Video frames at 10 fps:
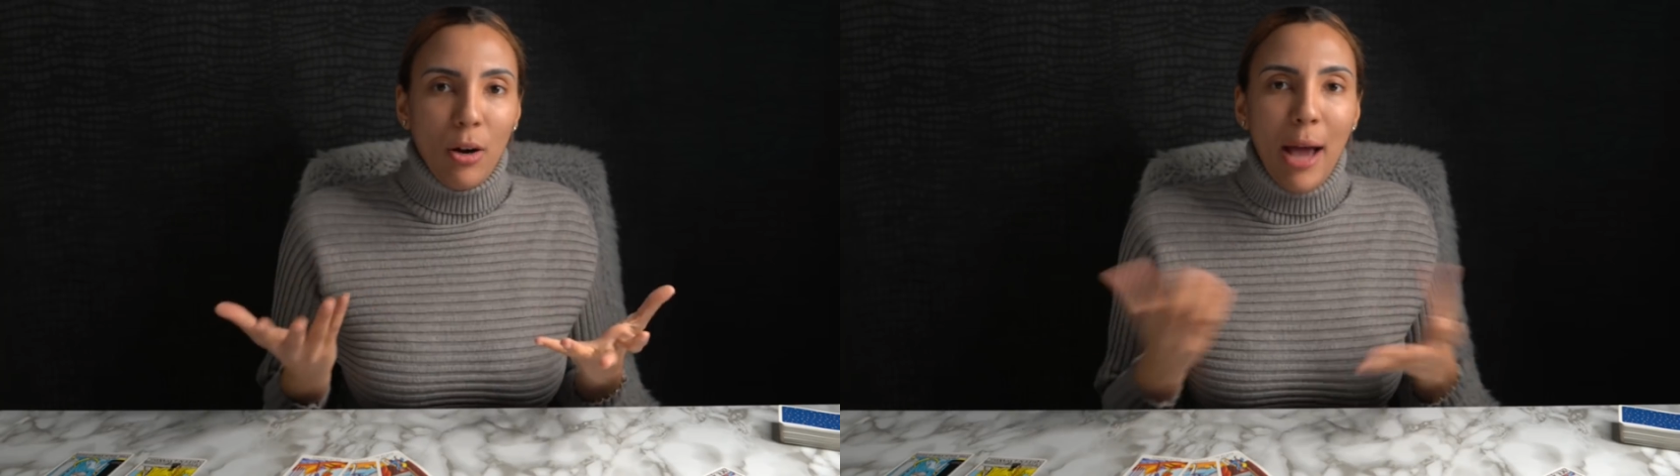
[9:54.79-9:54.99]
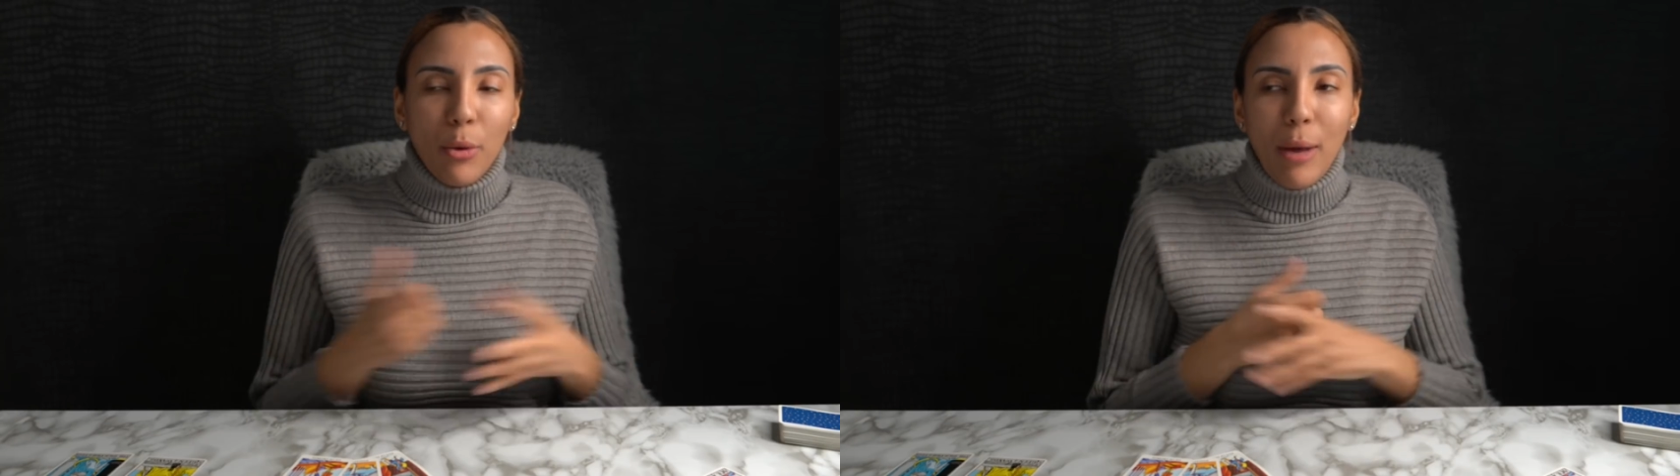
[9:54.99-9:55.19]

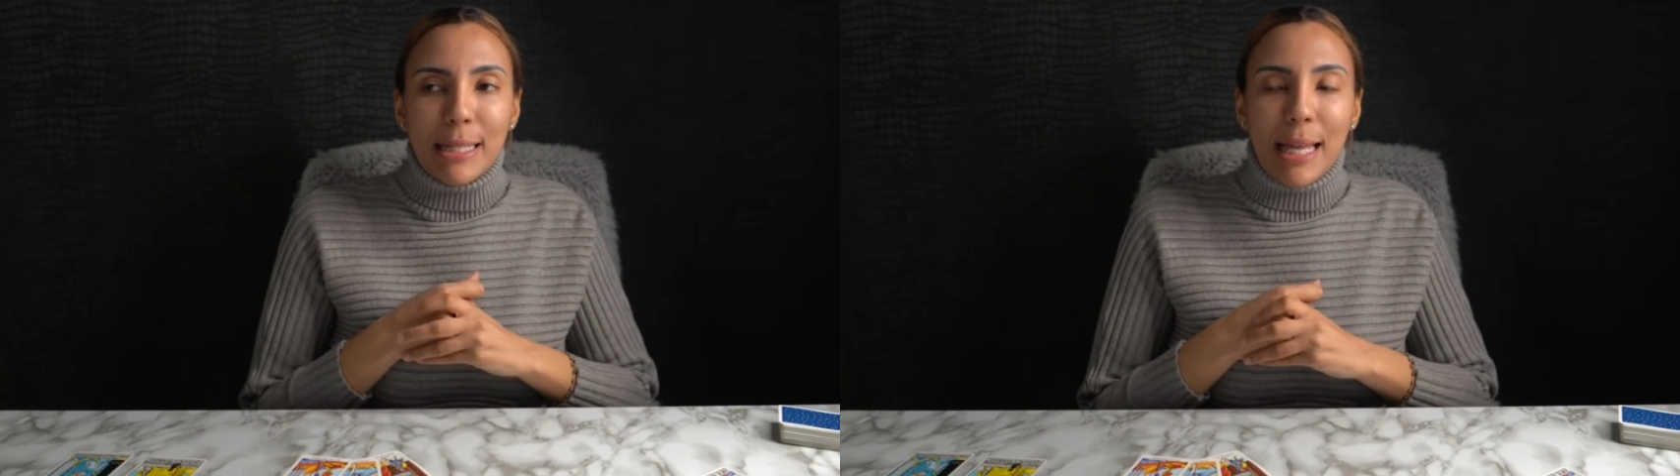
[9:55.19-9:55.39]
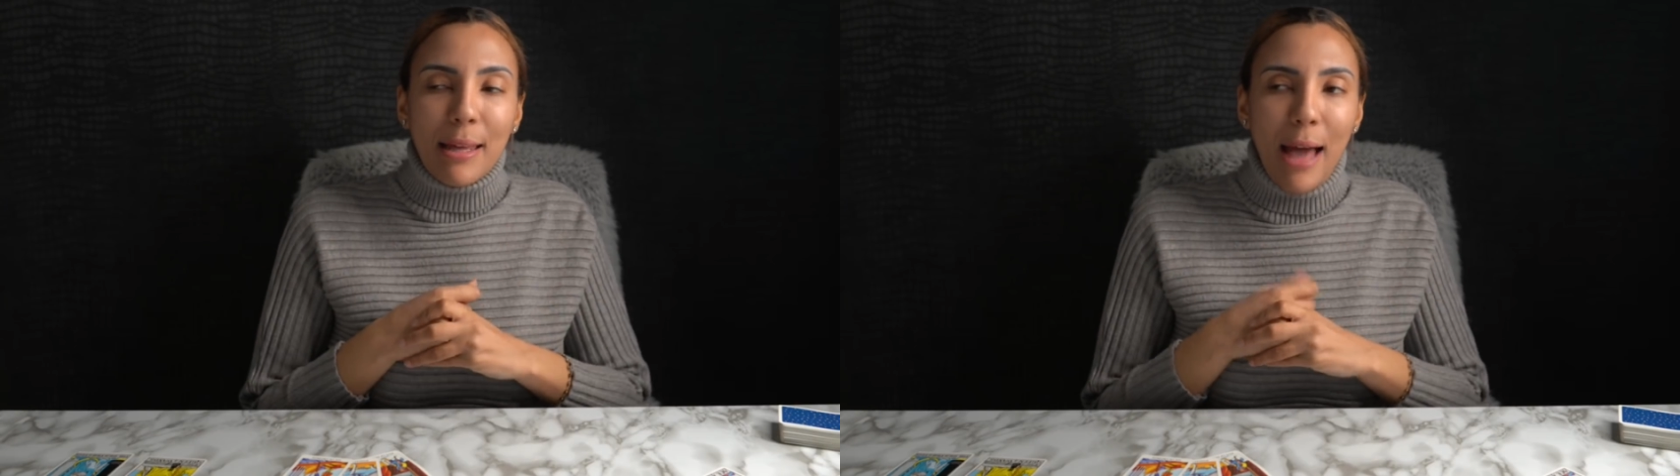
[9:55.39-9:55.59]
How do
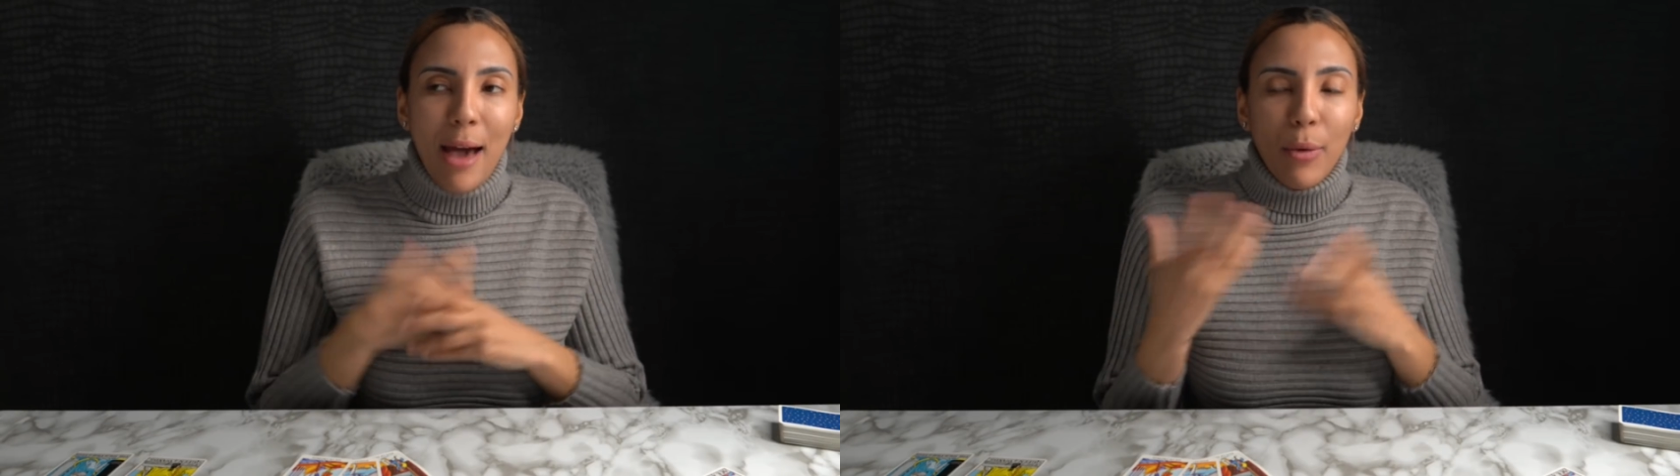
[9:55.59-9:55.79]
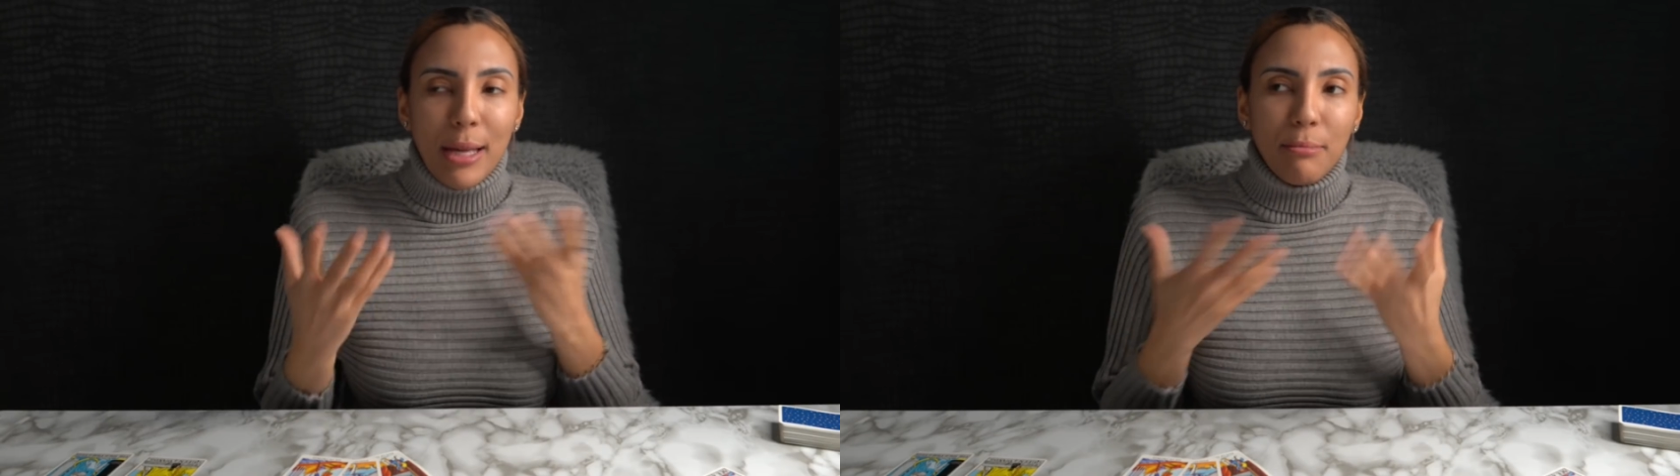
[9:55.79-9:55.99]

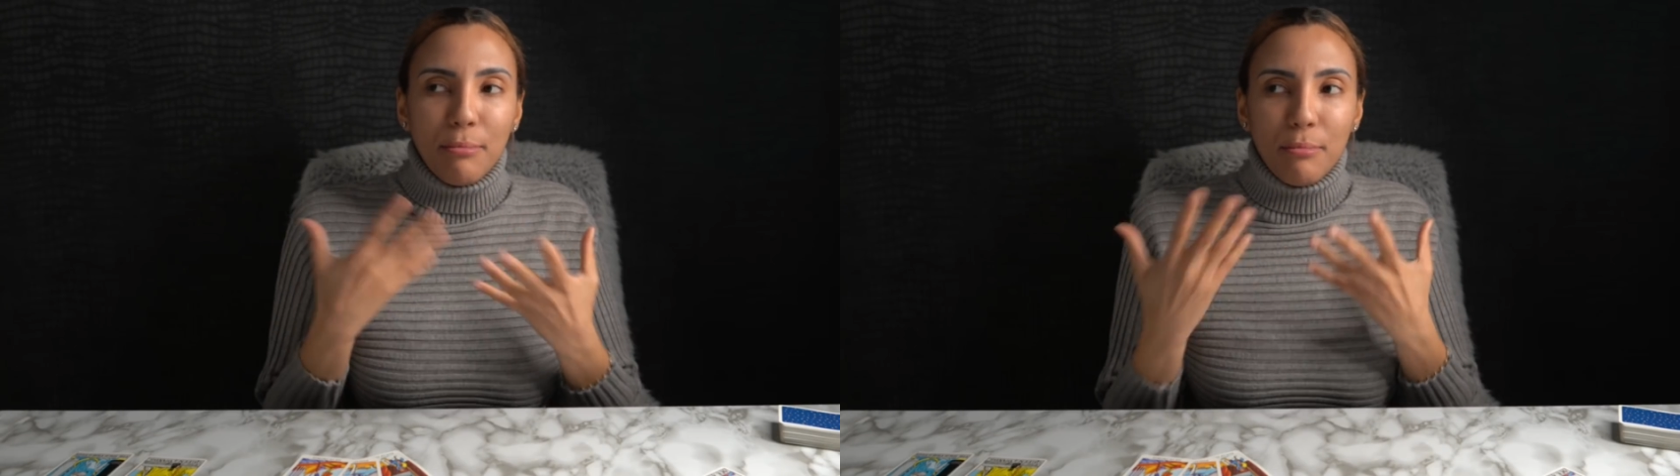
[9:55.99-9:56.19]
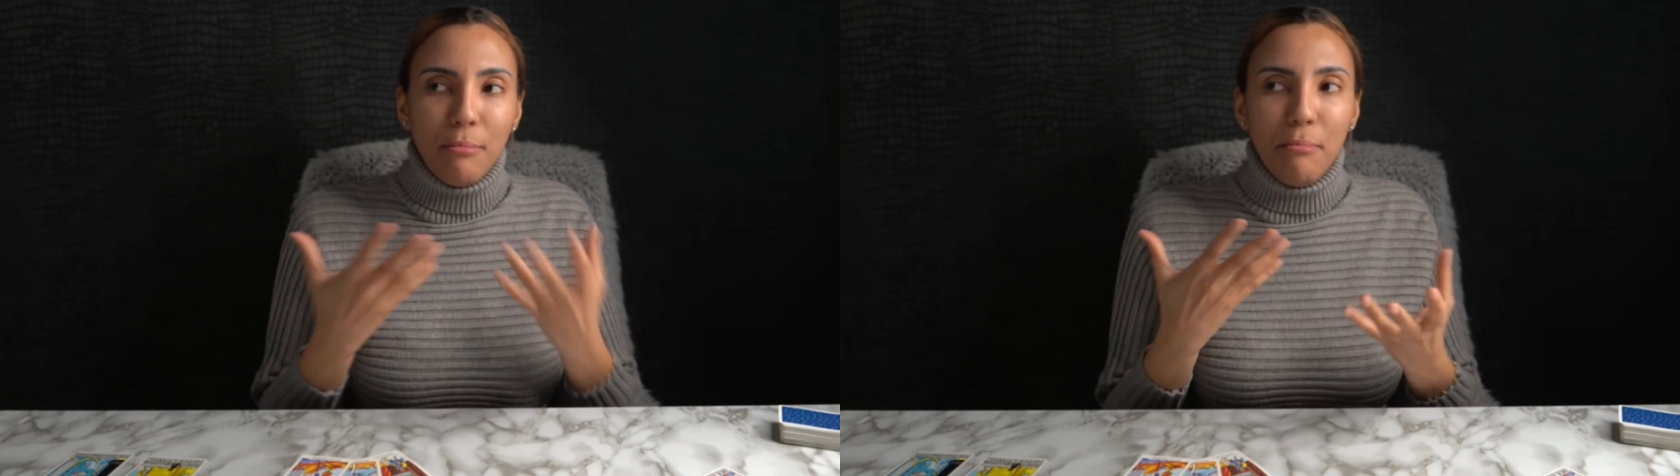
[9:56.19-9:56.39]

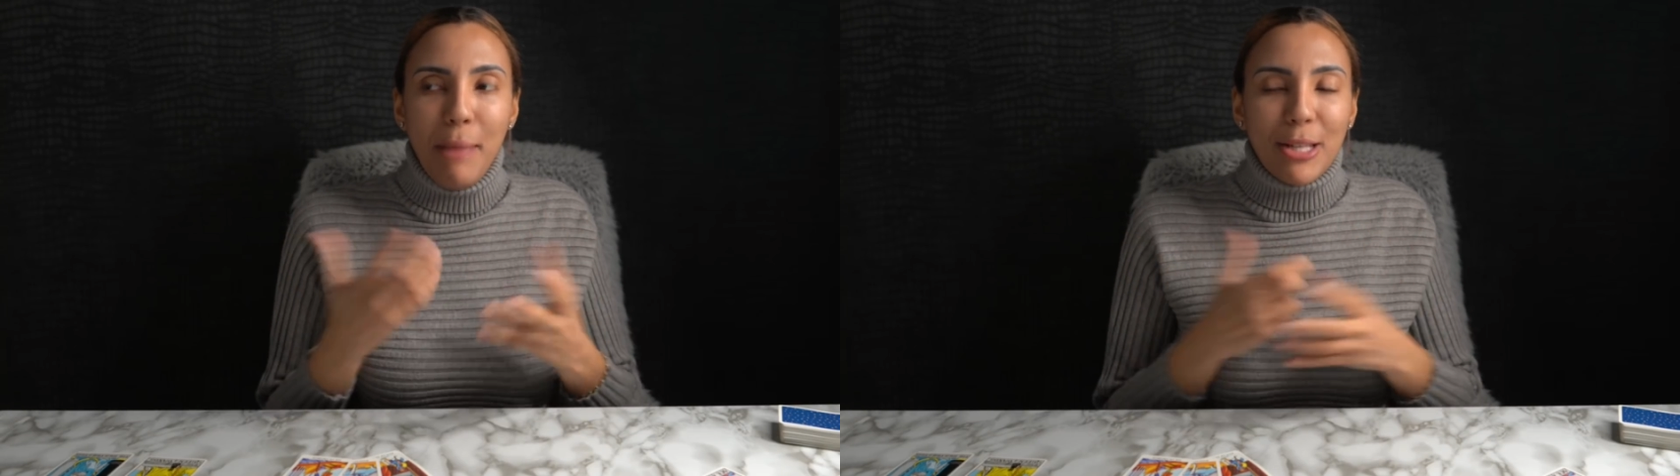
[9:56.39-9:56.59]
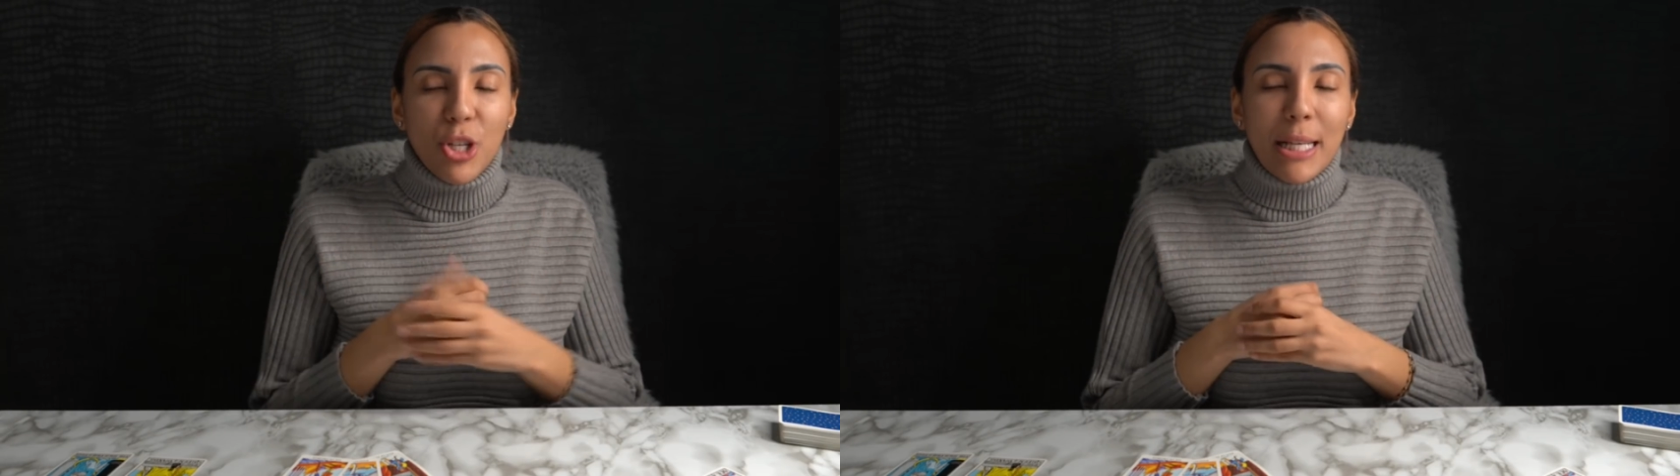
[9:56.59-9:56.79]
I
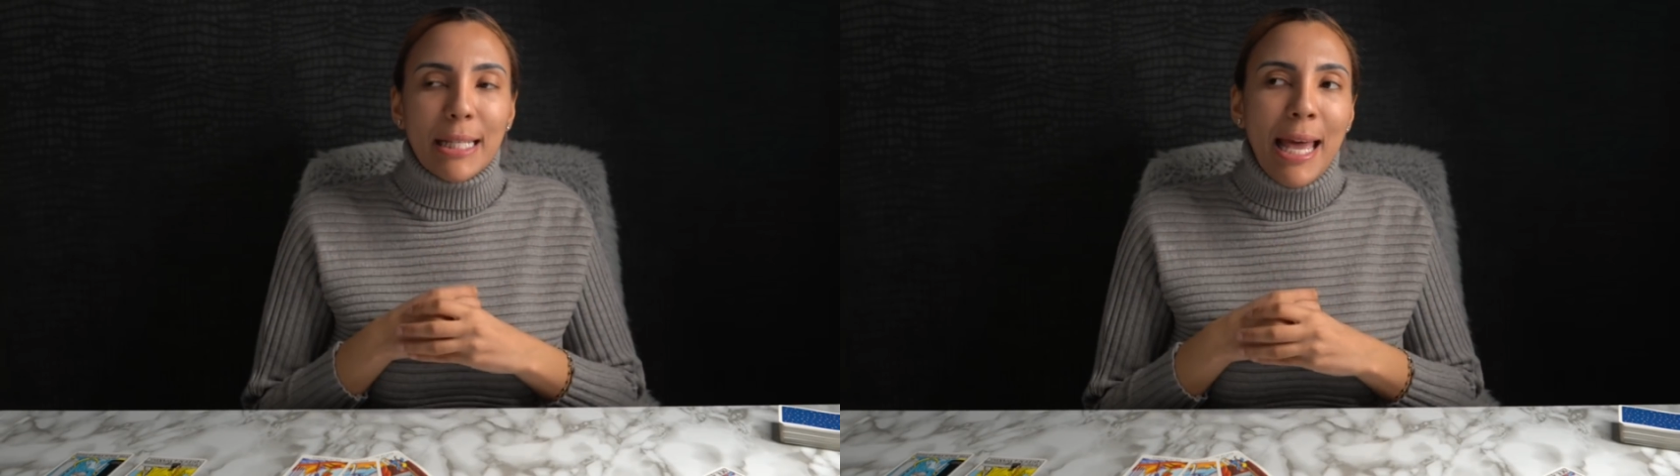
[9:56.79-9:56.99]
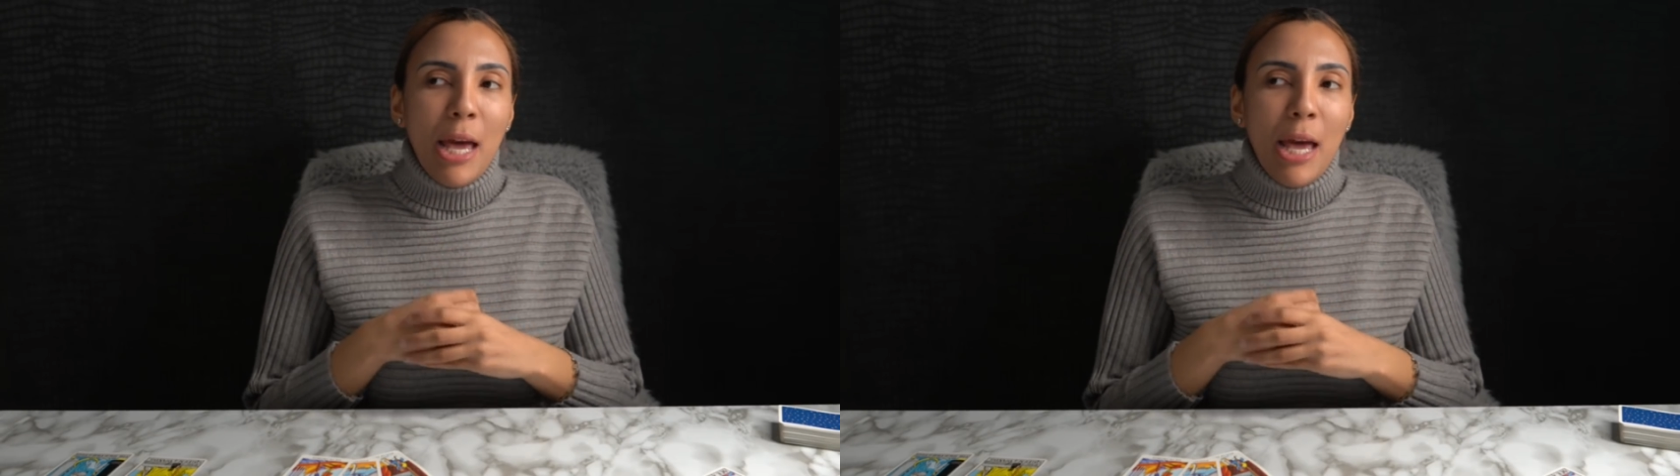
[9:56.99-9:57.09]
mention this?